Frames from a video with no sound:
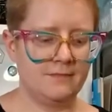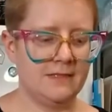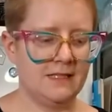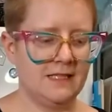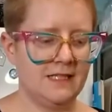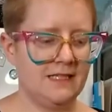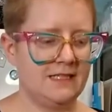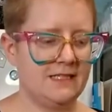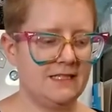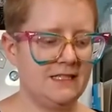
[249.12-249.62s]

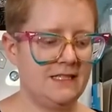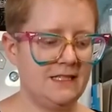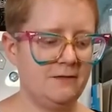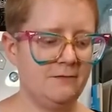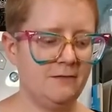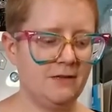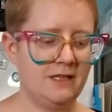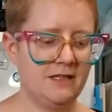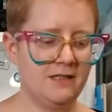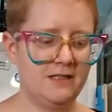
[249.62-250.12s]
Let's see
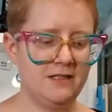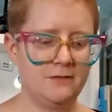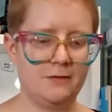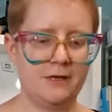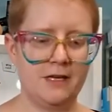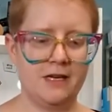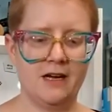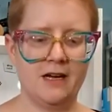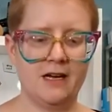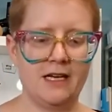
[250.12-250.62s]
what else
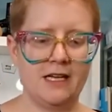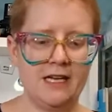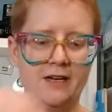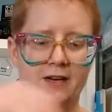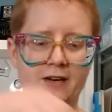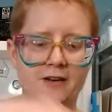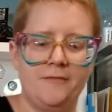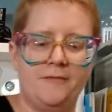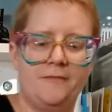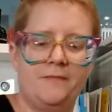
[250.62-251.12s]
we got
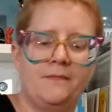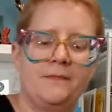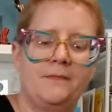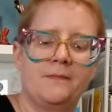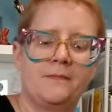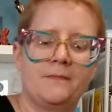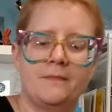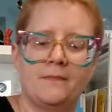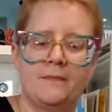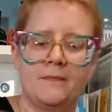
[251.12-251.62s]
here.
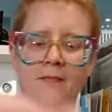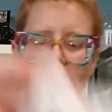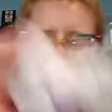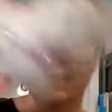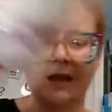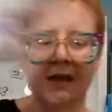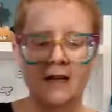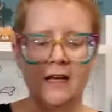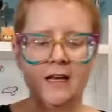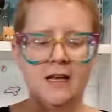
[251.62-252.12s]

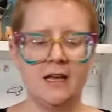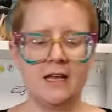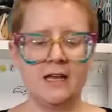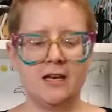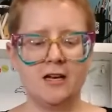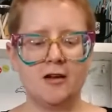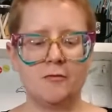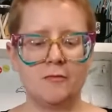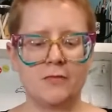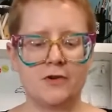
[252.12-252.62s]

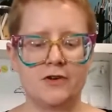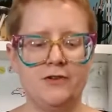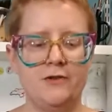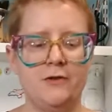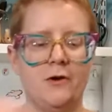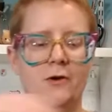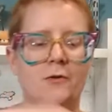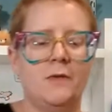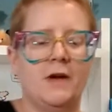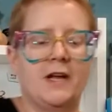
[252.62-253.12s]
Number
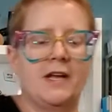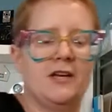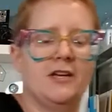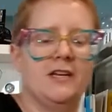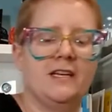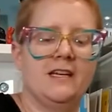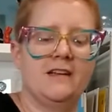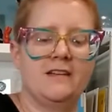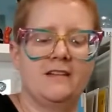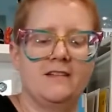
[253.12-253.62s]
2. Oh my
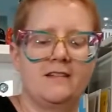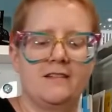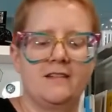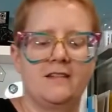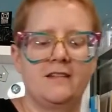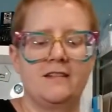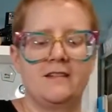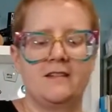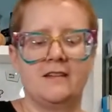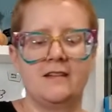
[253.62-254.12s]
goodness.
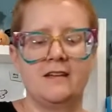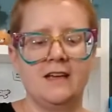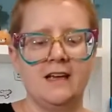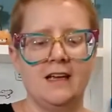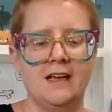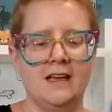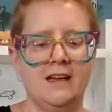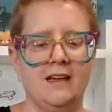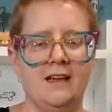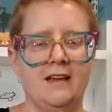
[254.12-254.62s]

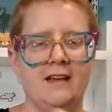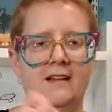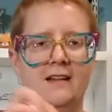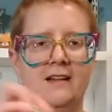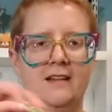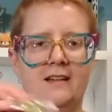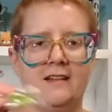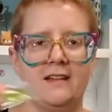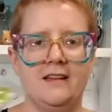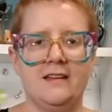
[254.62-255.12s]

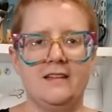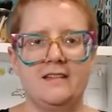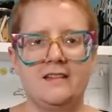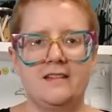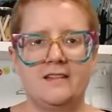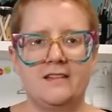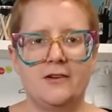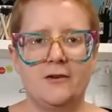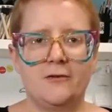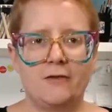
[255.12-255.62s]
These
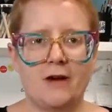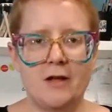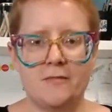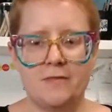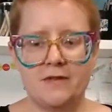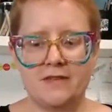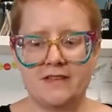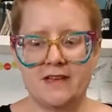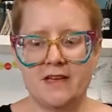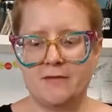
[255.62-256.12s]
just go
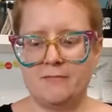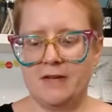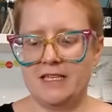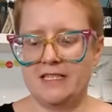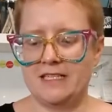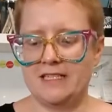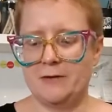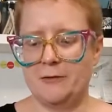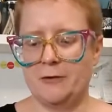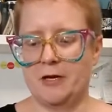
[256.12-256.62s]
right beside
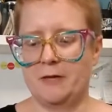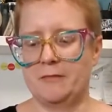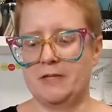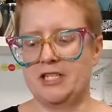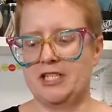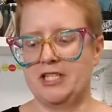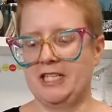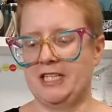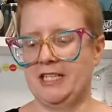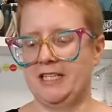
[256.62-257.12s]
my sewing
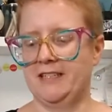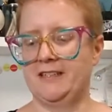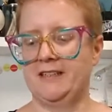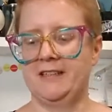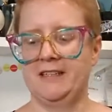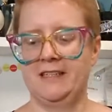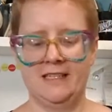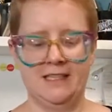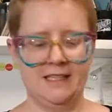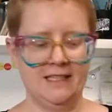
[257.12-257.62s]
machine.
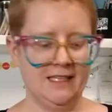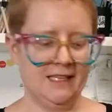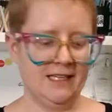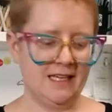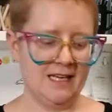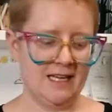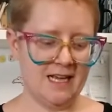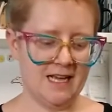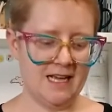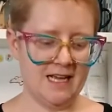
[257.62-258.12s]

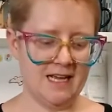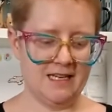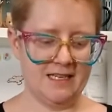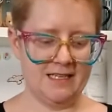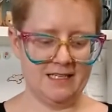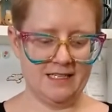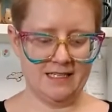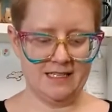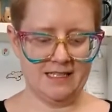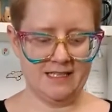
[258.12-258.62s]

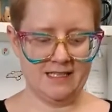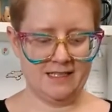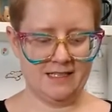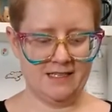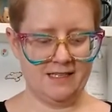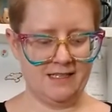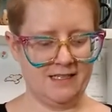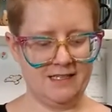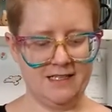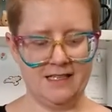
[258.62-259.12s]
And
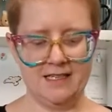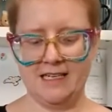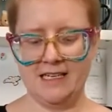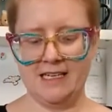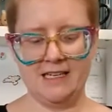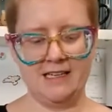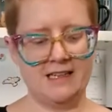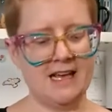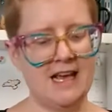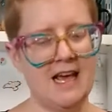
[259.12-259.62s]
you
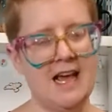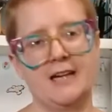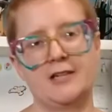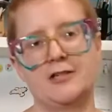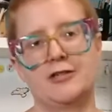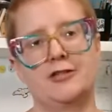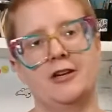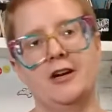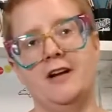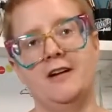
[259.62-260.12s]
need the
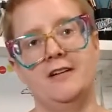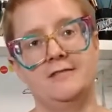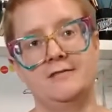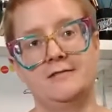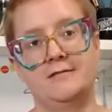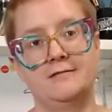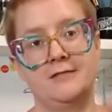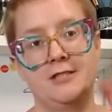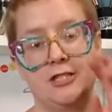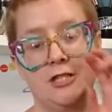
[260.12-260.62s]
extra
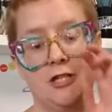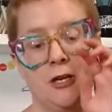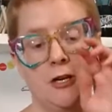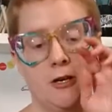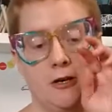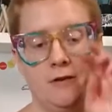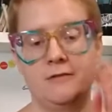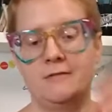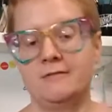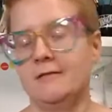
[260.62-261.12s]

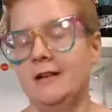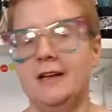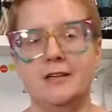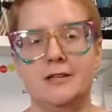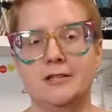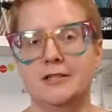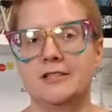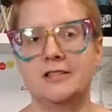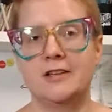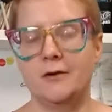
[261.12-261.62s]
sugar
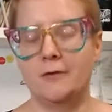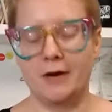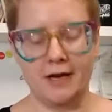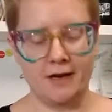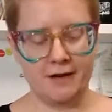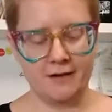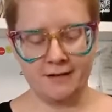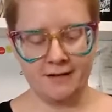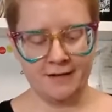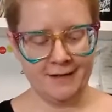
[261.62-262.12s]
while you're
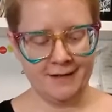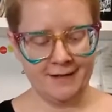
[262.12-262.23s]
sewing.